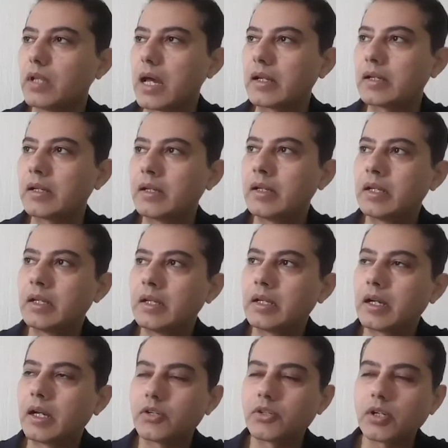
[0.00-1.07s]
that,
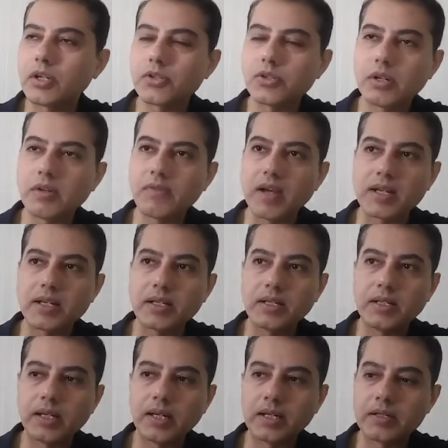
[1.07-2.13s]
I should have added
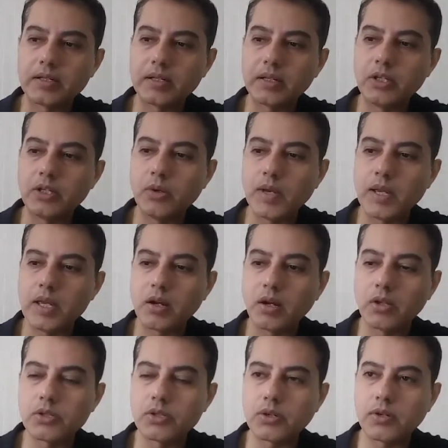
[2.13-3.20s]
that UAE
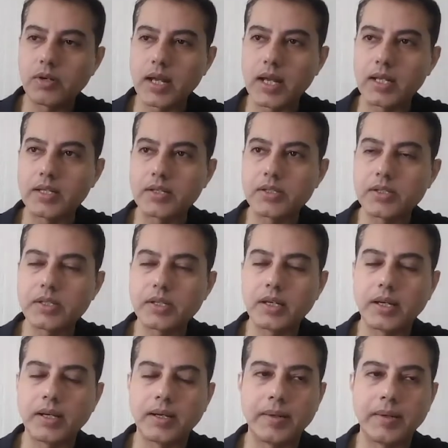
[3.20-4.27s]
also has
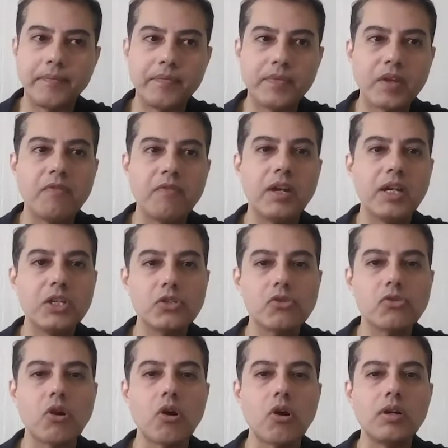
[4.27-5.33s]
a very
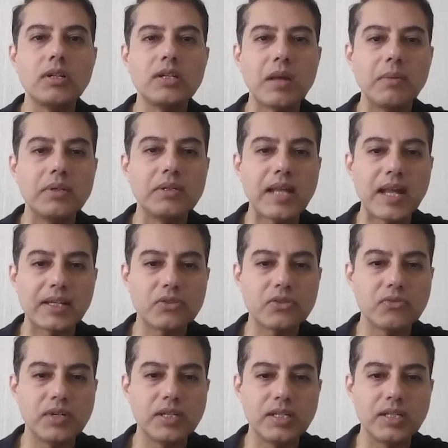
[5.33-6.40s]
strong double tax
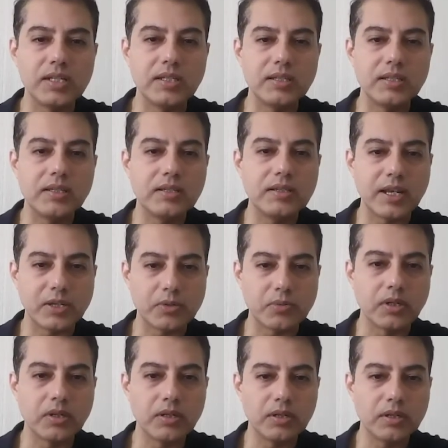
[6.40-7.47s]
treaty
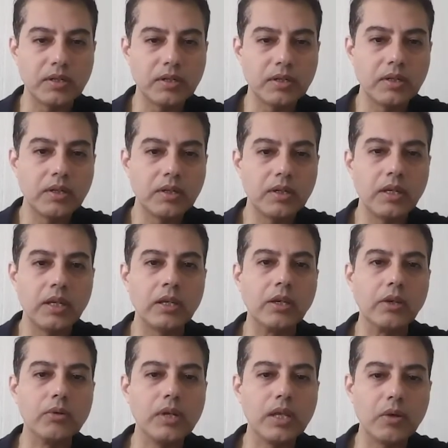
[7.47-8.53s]
network,
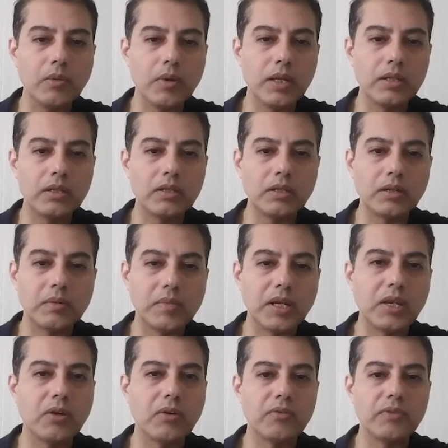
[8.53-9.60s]
including with
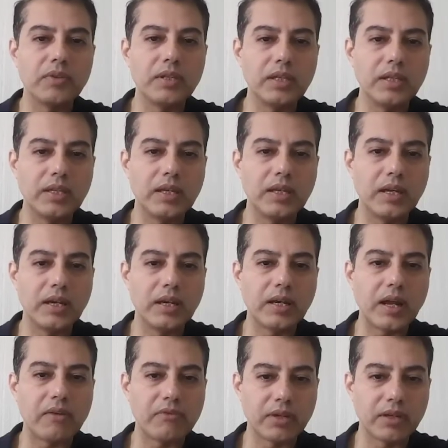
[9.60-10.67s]
many of the
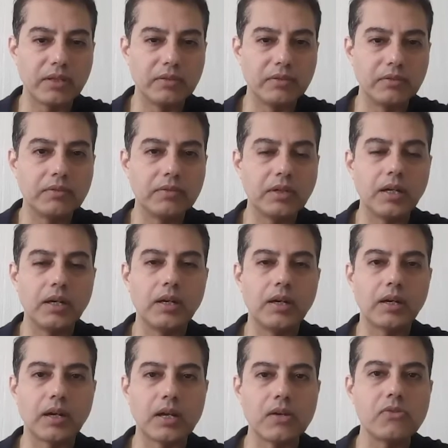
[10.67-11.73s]
African
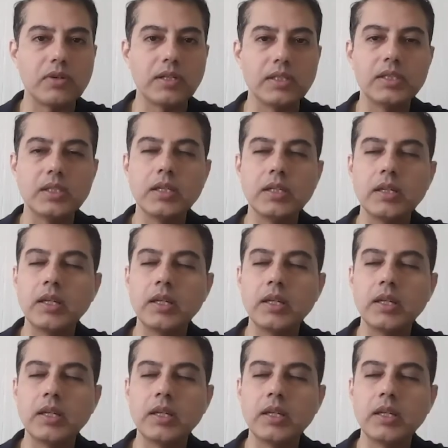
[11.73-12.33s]
countries.